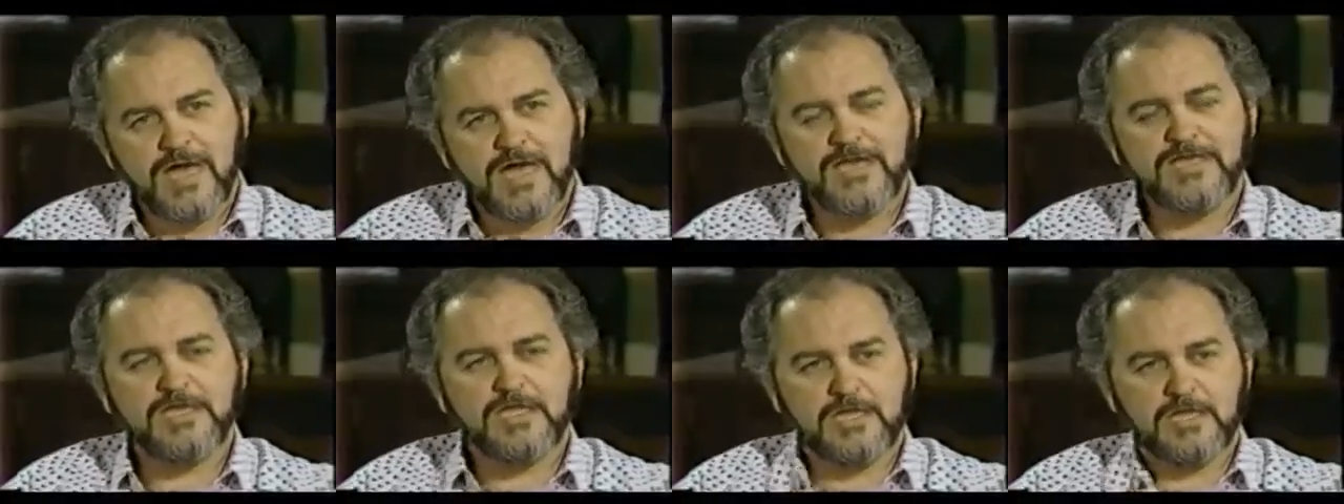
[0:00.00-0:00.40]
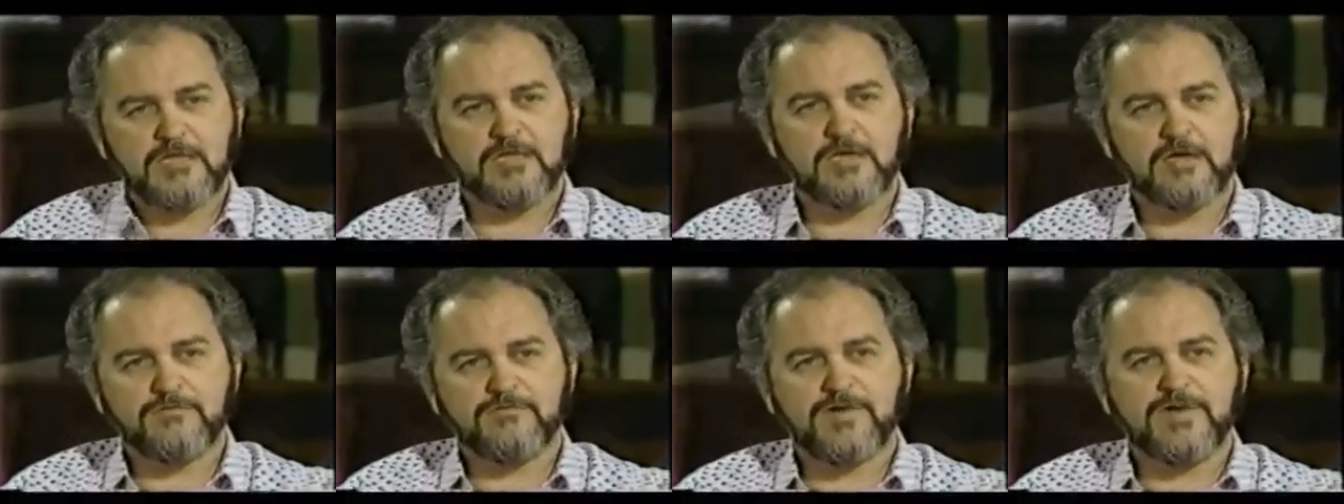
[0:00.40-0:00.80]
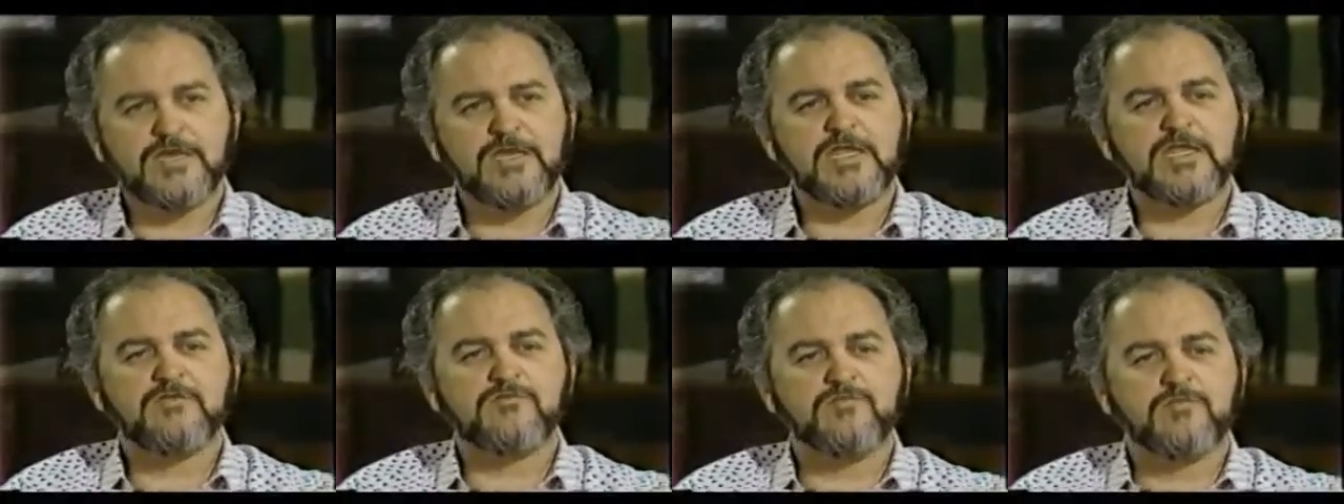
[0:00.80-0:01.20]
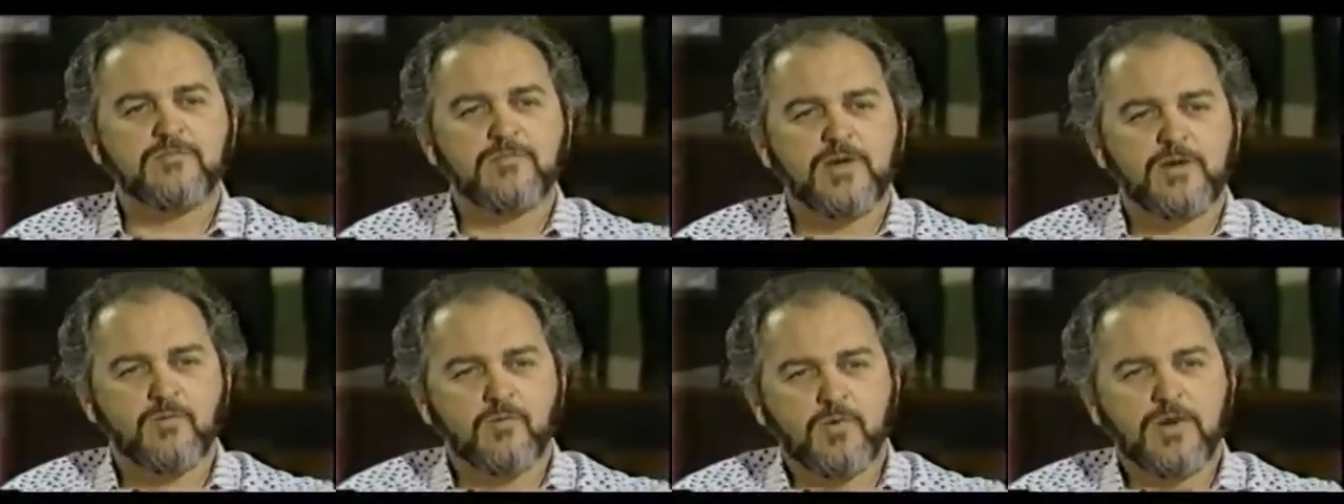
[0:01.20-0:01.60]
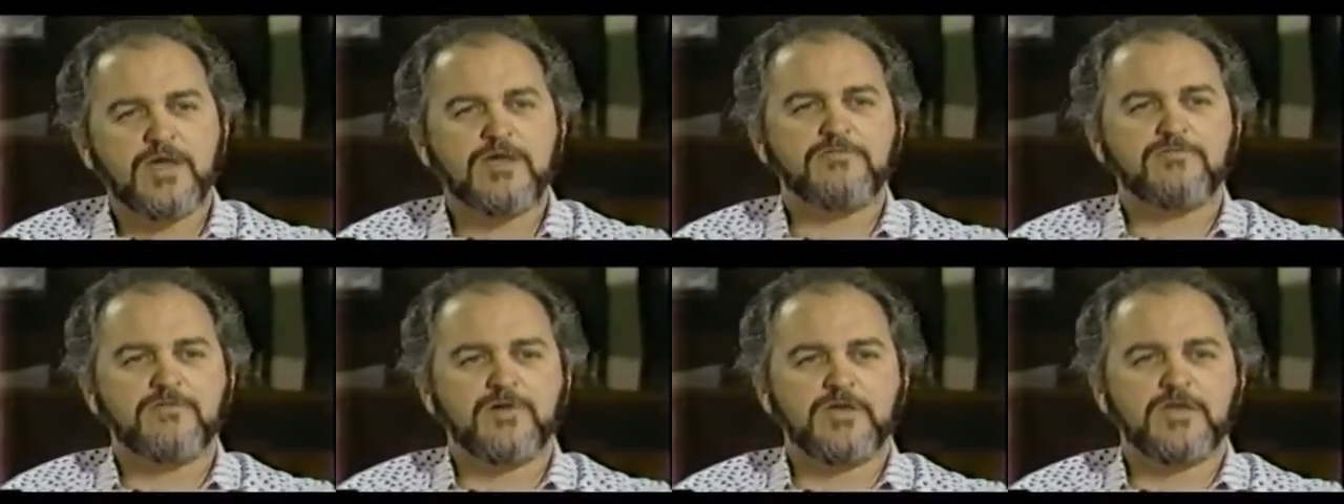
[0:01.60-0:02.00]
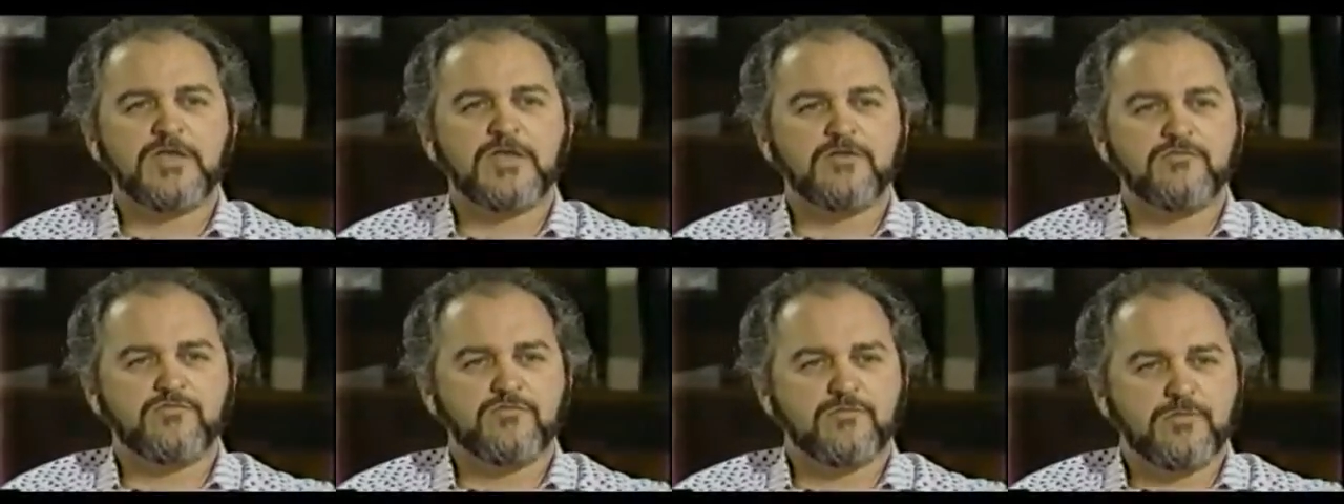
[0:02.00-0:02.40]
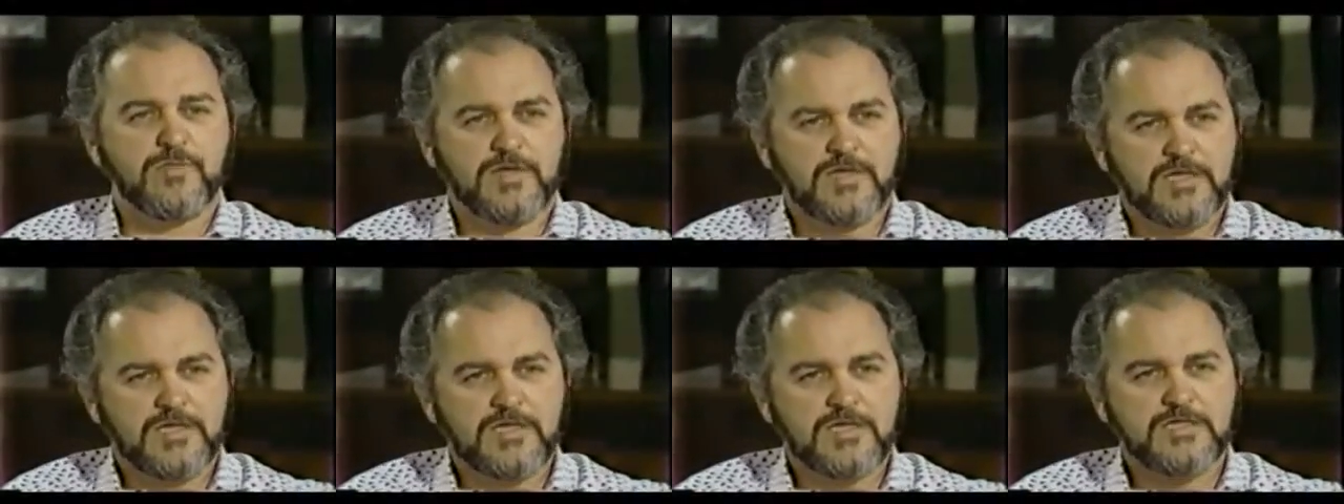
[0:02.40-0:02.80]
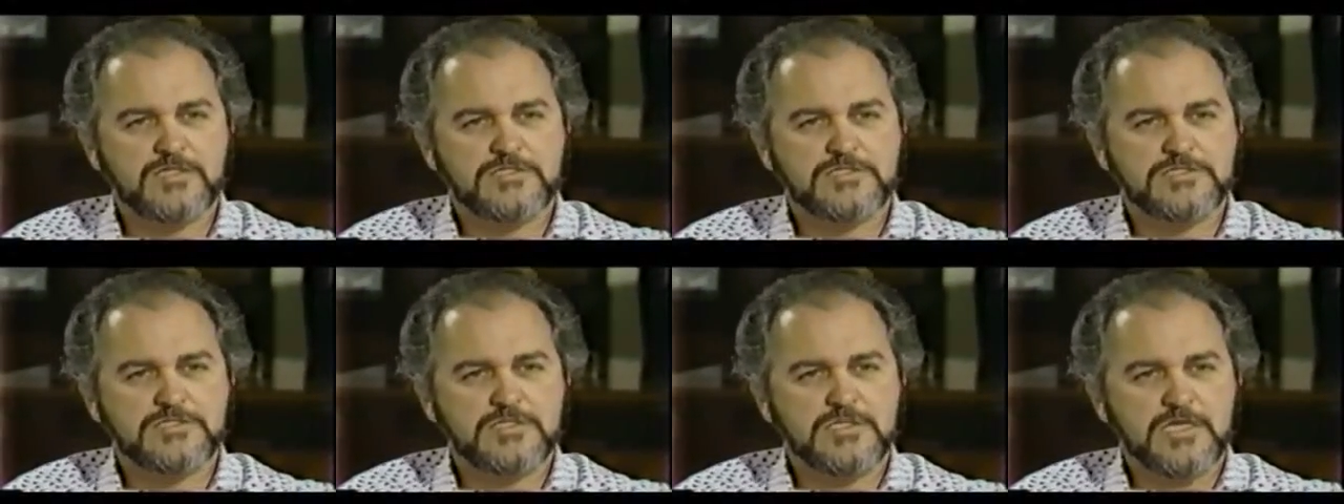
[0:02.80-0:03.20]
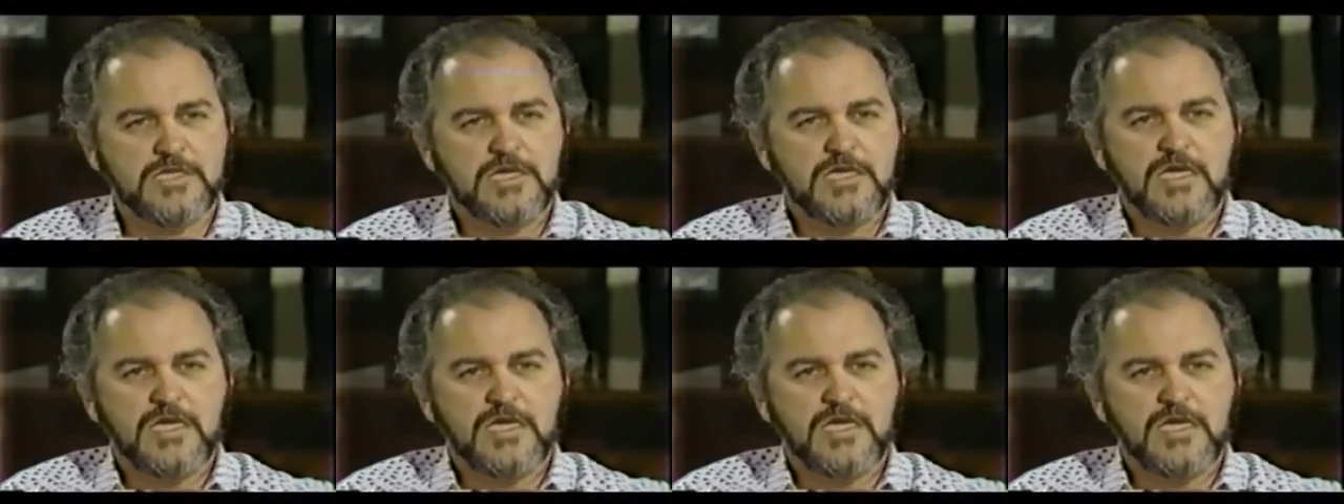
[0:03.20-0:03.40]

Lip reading: I need love. I need it from my wife. I need it from my kids.